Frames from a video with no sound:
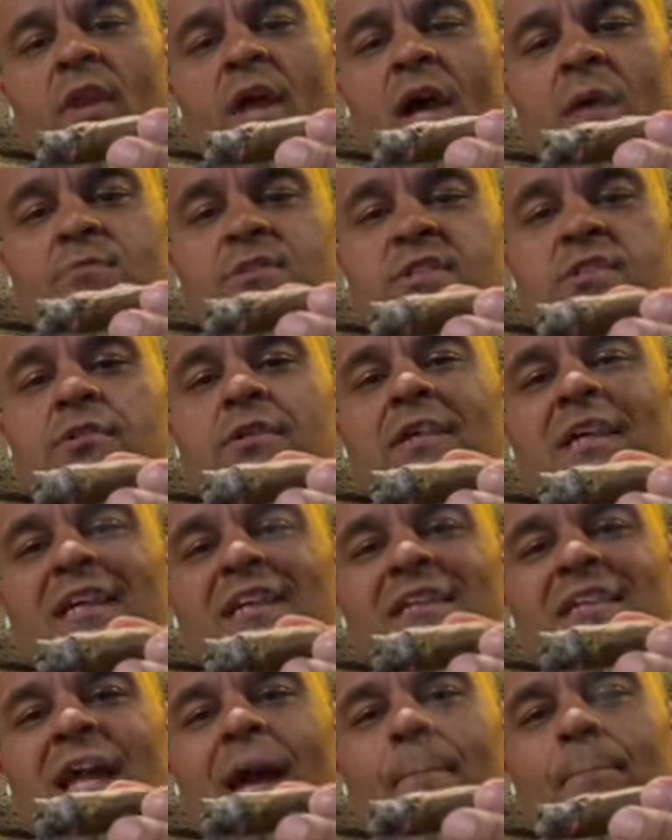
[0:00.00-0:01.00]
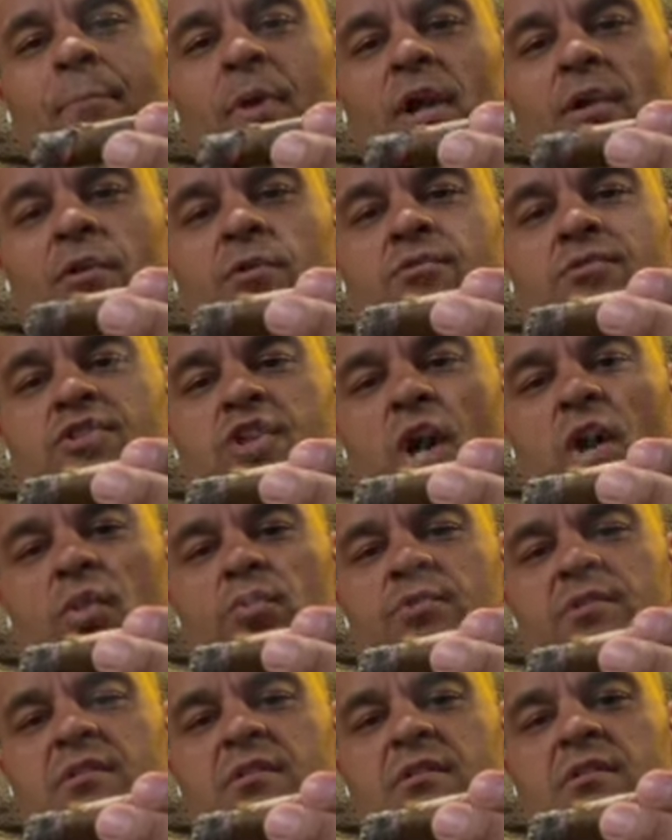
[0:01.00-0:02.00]
I'm still getting that buttered
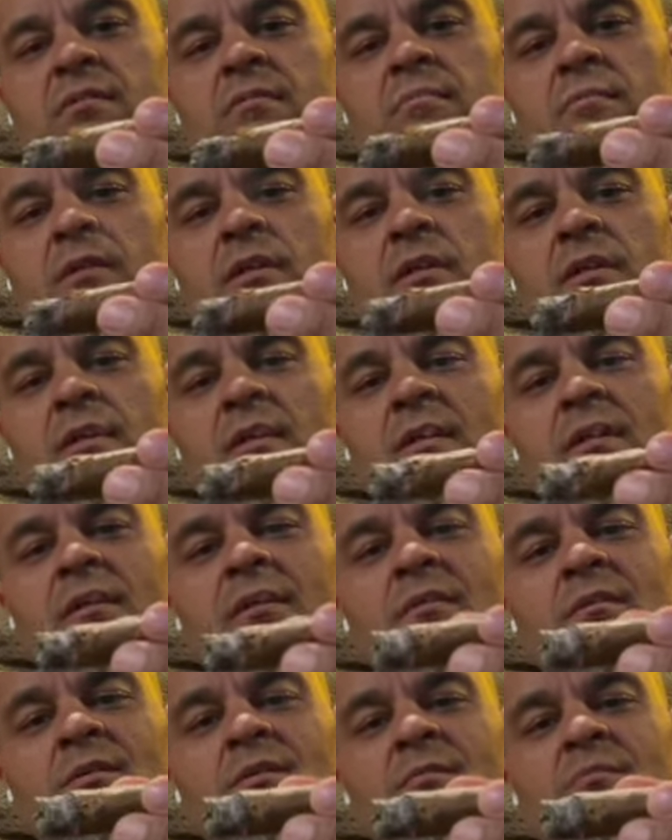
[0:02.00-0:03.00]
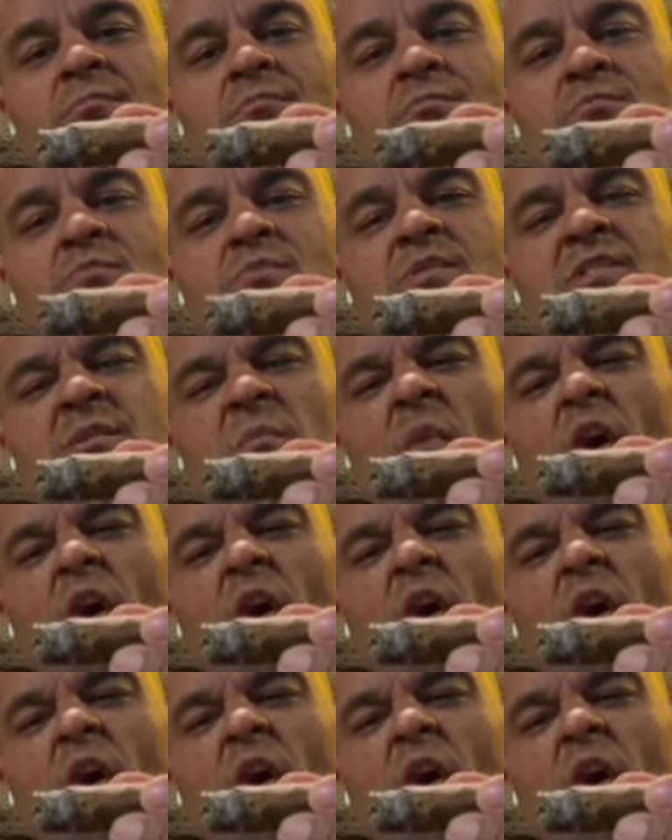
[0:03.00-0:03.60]
toast, some